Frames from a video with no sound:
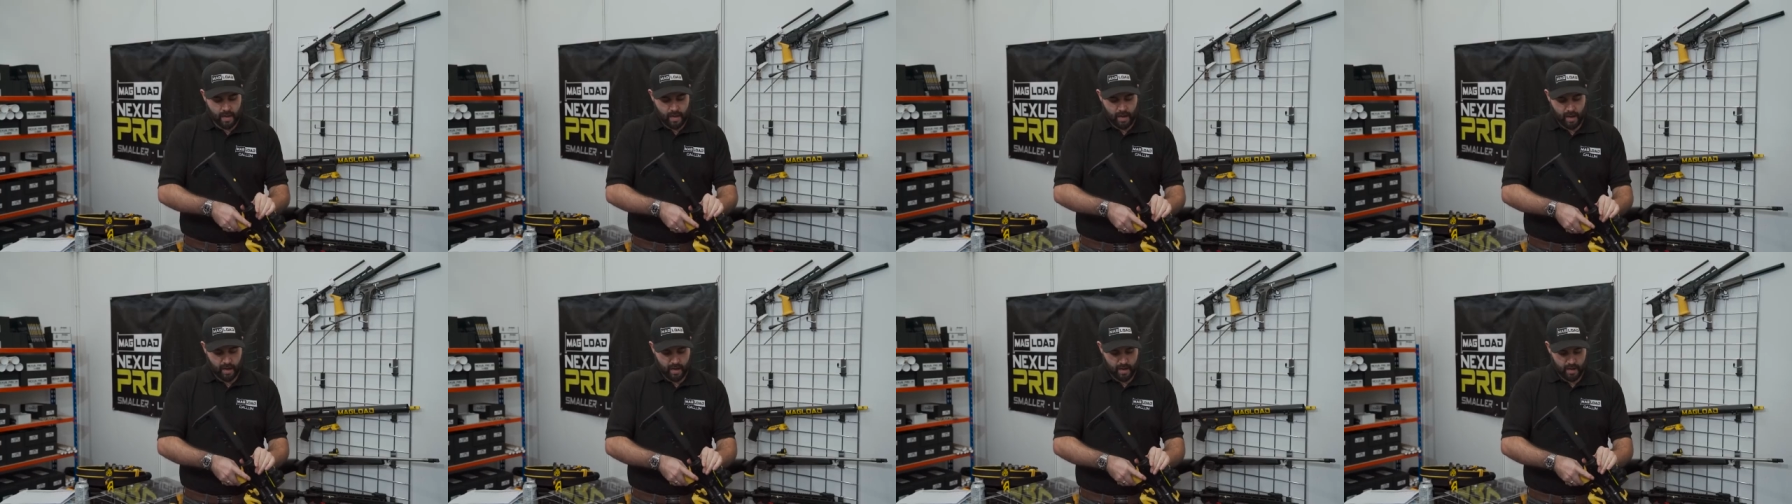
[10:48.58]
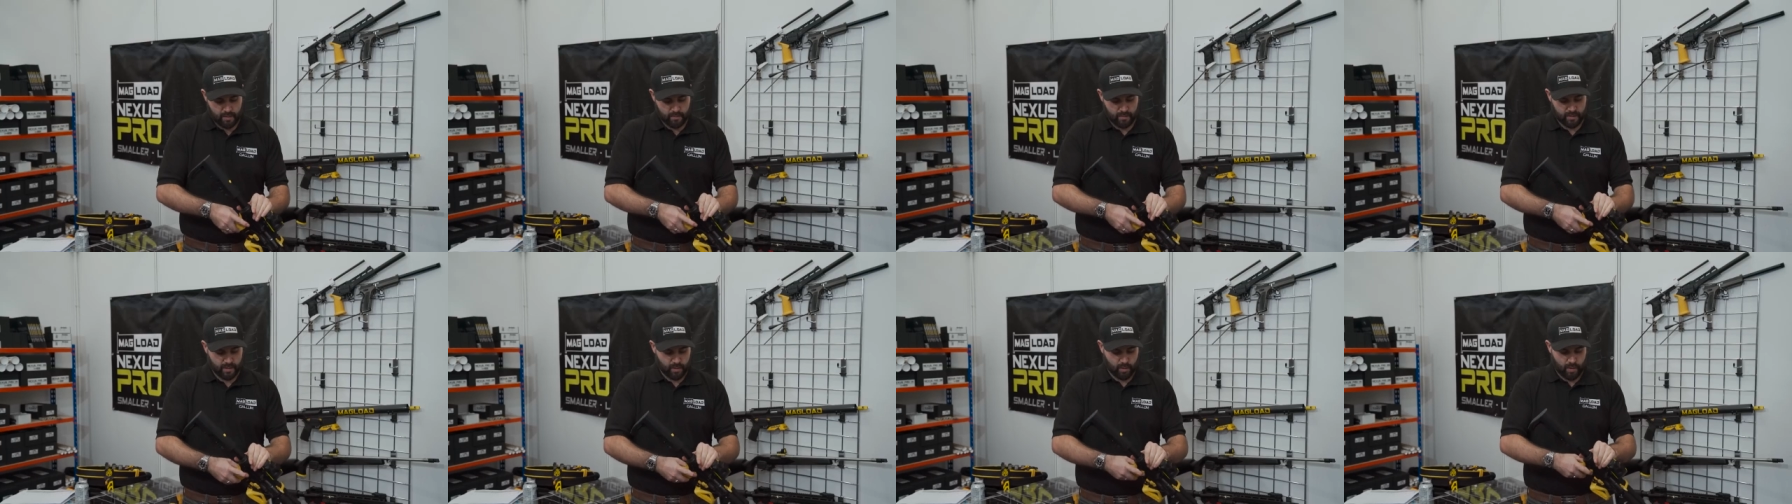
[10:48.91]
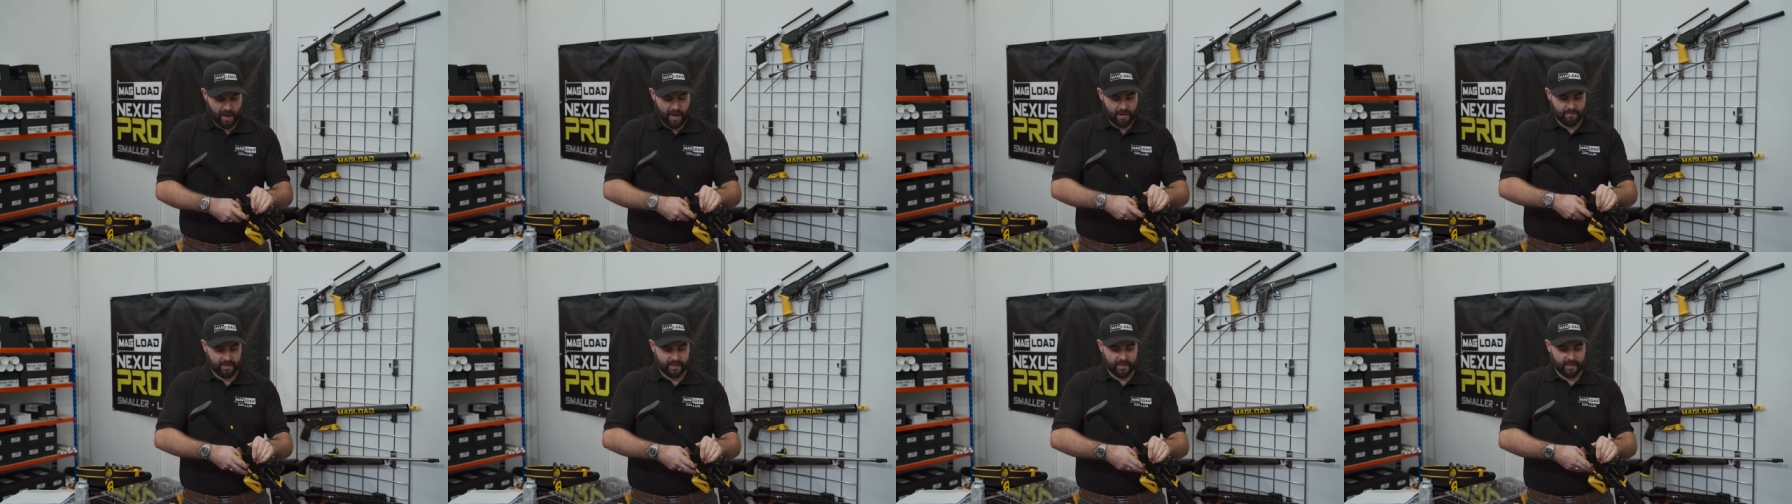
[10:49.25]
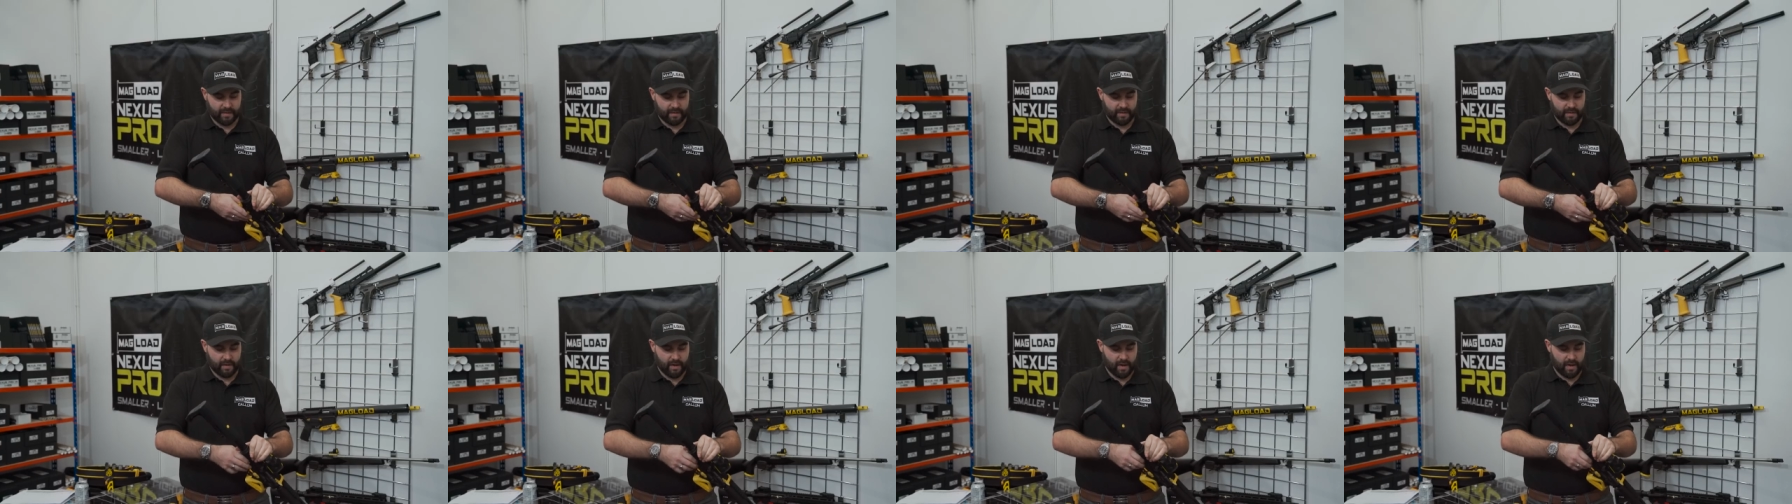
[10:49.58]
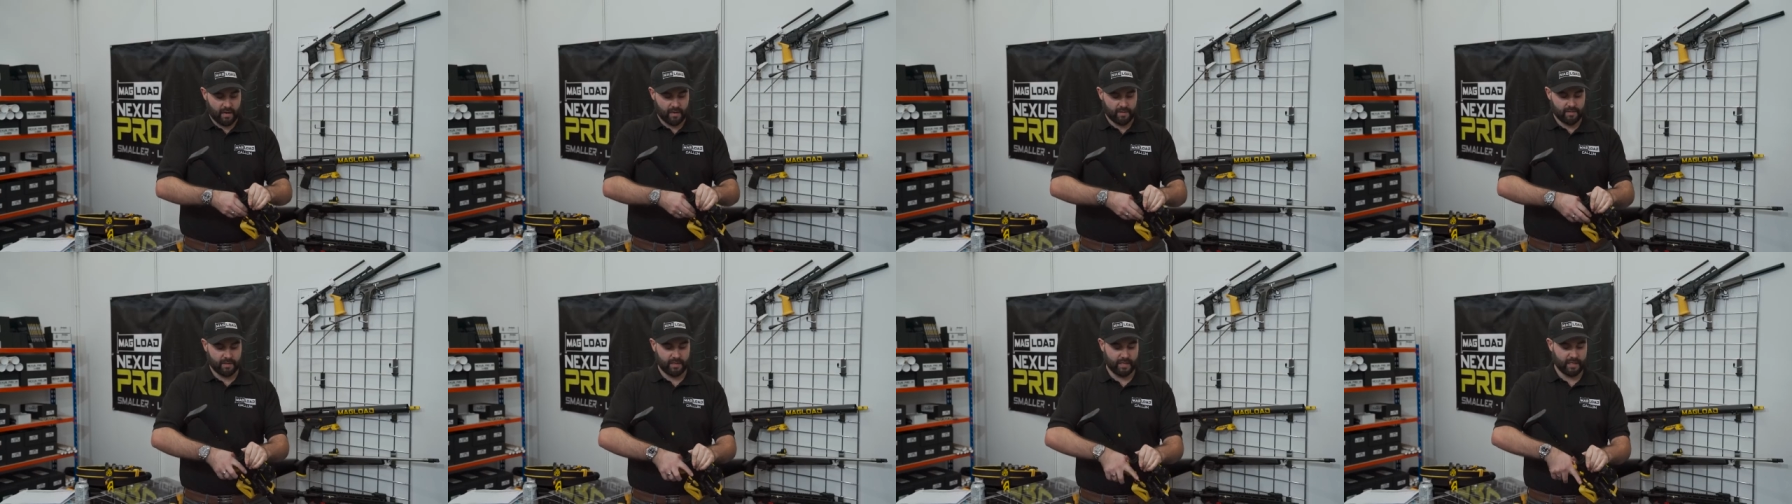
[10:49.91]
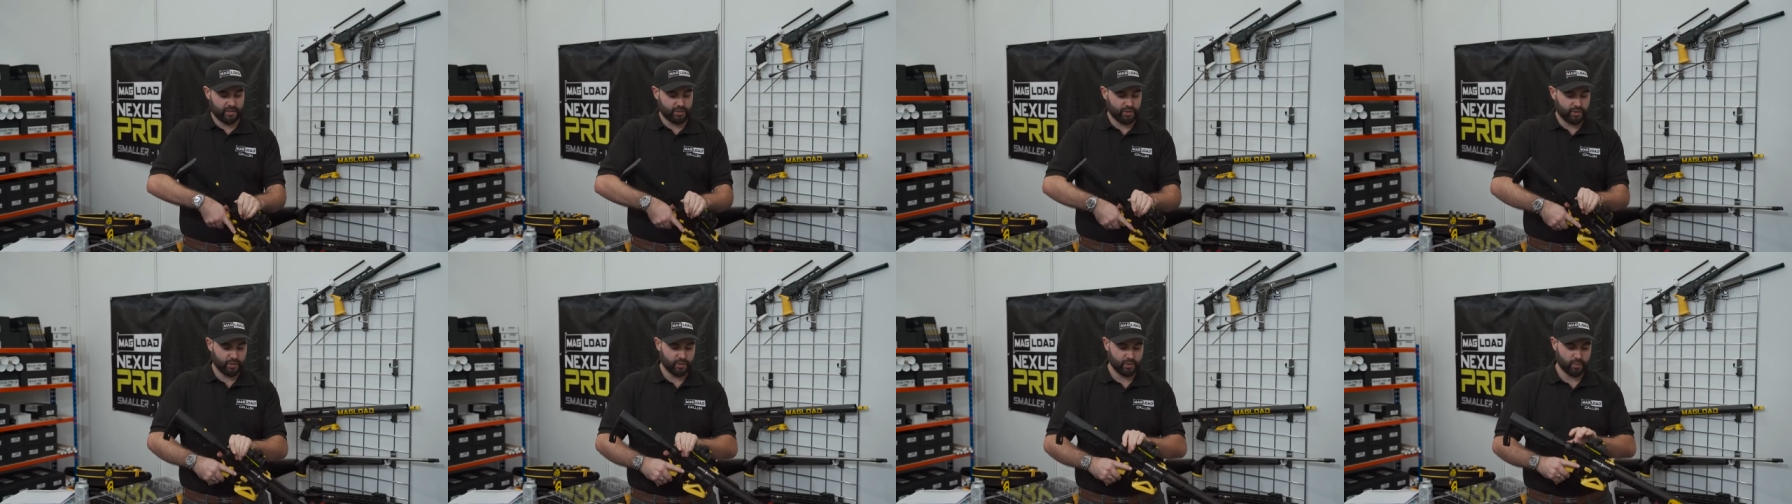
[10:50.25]
Uh, we're not having uh, the
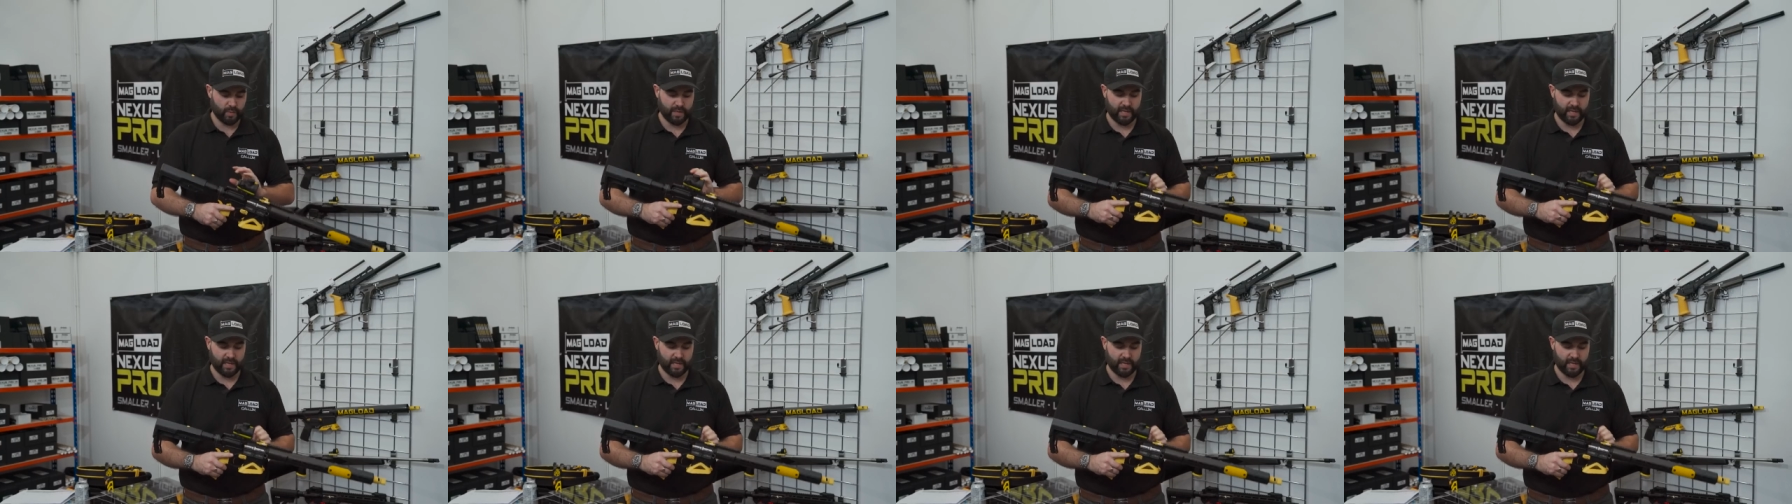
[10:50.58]
issues